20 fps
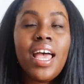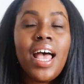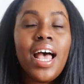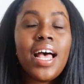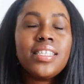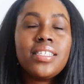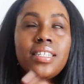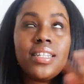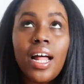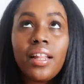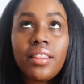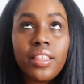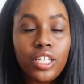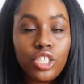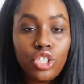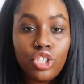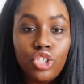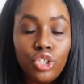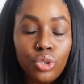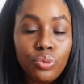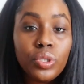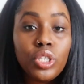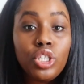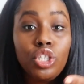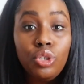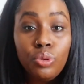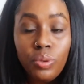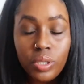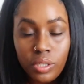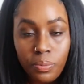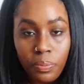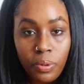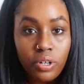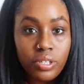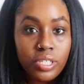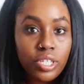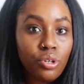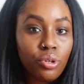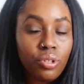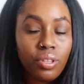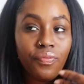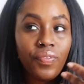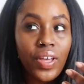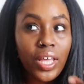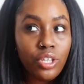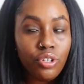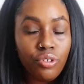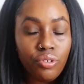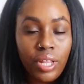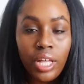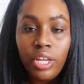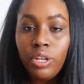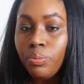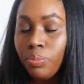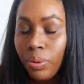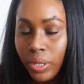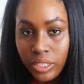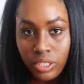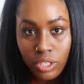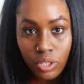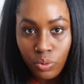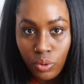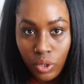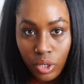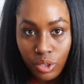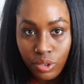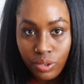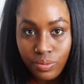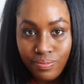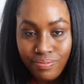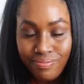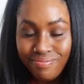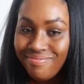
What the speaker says: has nothing to do with you as a person or the value that you bring to the world.